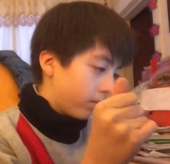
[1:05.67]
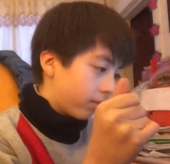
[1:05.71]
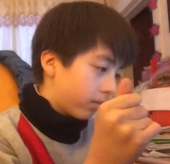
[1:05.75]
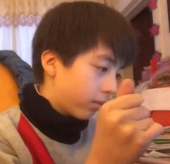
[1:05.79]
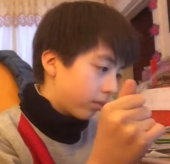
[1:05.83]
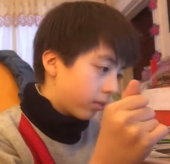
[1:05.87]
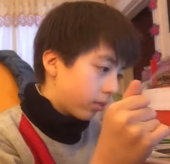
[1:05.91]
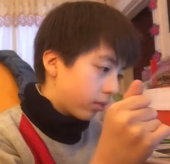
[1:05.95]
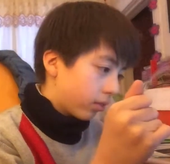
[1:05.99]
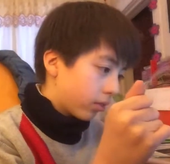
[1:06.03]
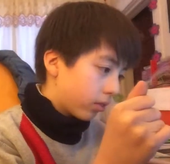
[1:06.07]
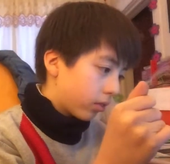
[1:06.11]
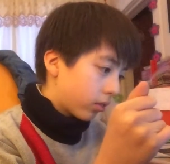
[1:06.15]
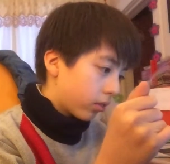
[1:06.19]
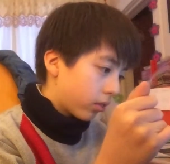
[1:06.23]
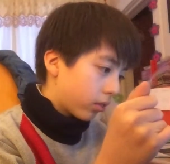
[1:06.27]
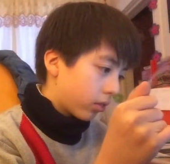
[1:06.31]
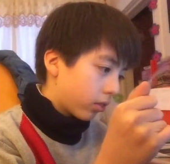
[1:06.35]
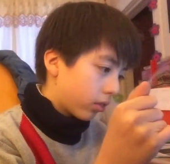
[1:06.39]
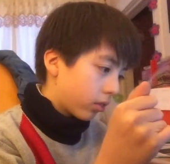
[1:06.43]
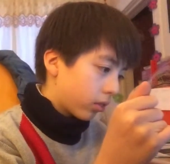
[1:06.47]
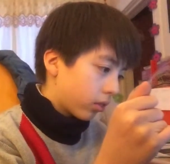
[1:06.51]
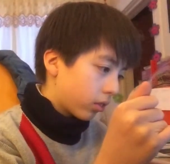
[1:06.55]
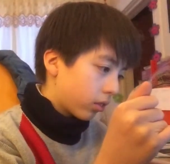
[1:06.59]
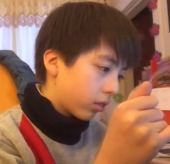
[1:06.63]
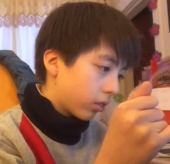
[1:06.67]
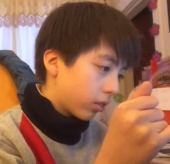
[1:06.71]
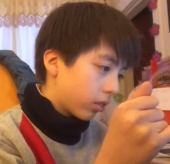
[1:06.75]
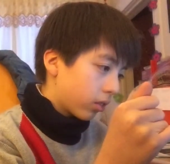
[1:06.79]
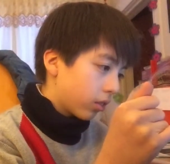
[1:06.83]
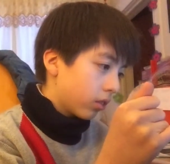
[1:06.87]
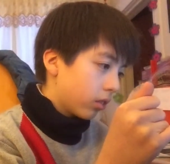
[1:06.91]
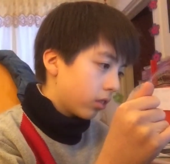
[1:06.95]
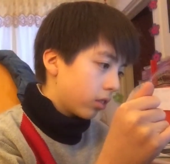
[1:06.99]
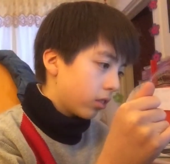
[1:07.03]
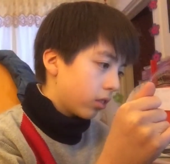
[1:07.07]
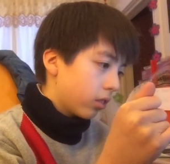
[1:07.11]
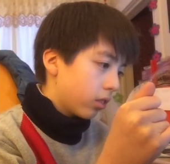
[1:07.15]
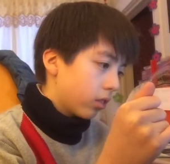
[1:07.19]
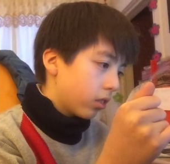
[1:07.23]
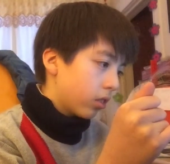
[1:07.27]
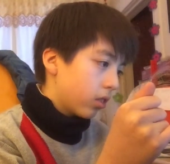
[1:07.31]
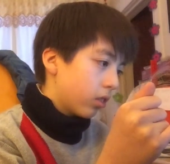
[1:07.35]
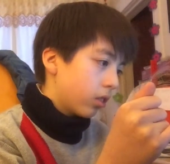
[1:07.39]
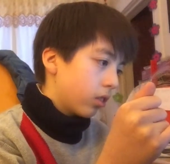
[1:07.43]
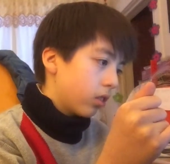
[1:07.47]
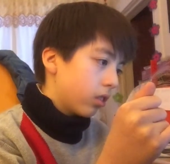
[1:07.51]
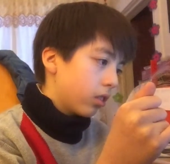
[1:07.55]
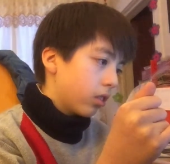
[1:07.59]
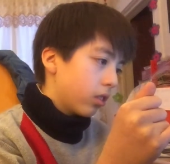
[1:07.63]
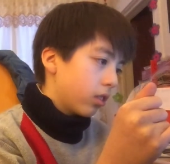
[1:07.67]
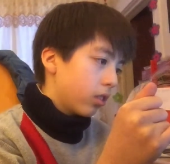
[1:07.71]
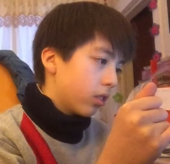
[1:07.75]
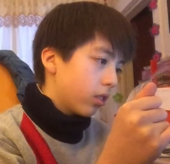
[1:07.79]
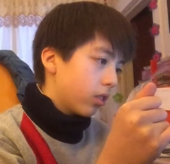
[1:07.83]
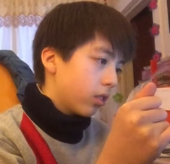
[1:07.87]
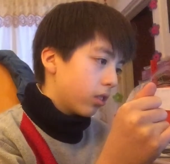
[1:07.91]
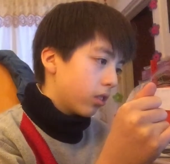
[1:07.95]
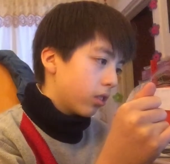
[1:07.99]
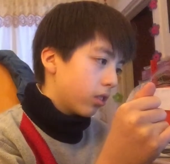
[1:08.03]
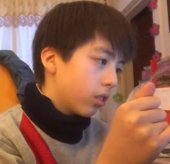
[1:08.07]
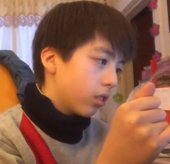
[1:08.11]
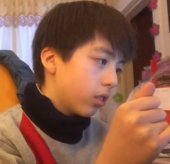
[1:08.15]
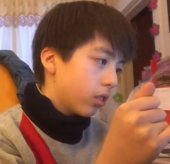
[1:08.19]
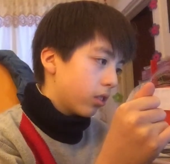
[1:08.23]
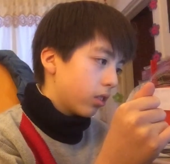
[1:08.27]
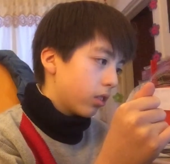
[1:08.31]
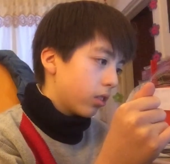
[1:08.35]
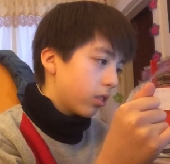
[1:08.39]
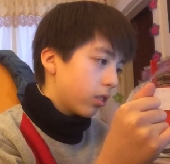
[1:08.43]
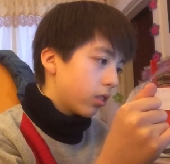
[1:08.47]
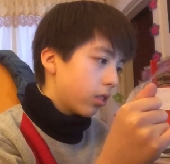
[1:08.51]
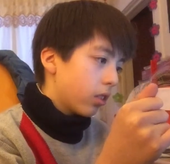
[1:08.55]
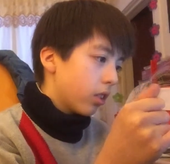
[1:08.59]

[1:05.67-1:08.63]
No one is speaking in this clip.